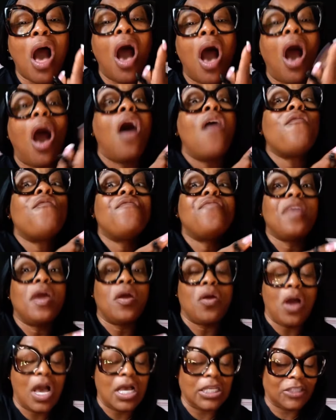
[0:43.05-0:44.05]
of their
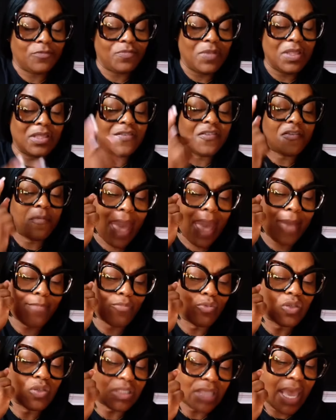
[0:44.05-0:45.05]
husbands, the Bible
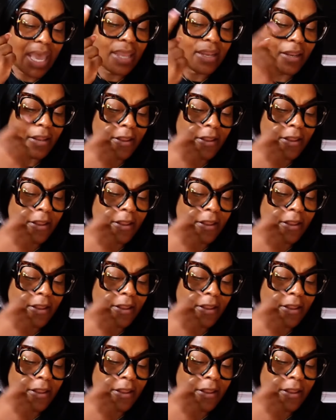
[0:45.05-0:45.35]
says.